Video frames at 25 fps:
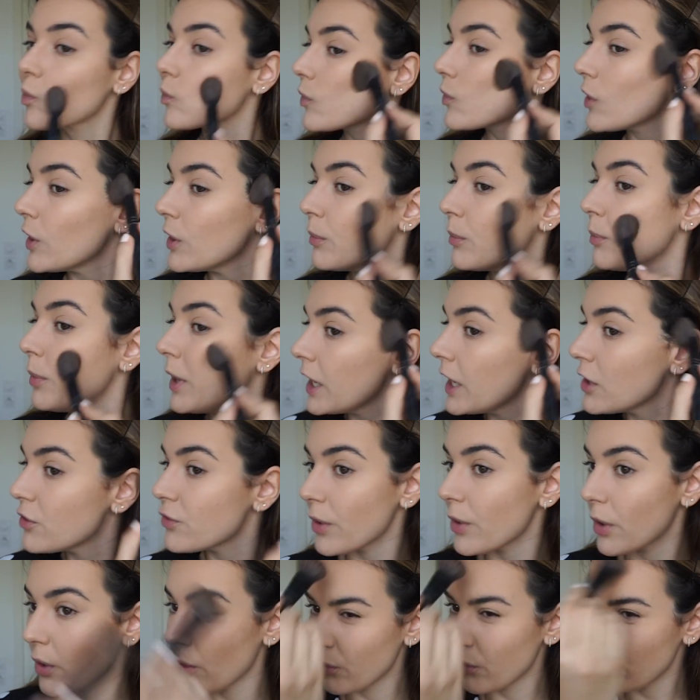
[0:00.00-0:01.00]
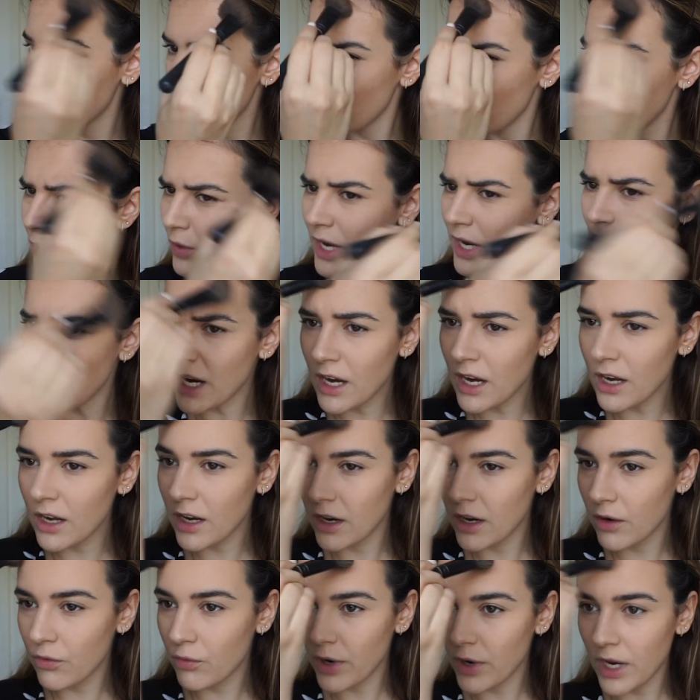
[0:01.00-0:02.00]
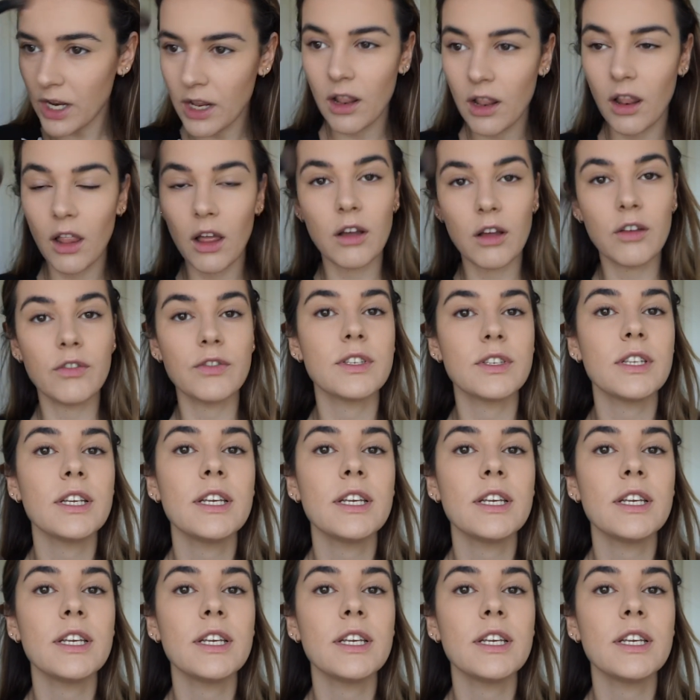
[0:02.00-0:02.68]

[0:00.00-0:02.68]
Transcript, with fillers: And Pedro really, really loves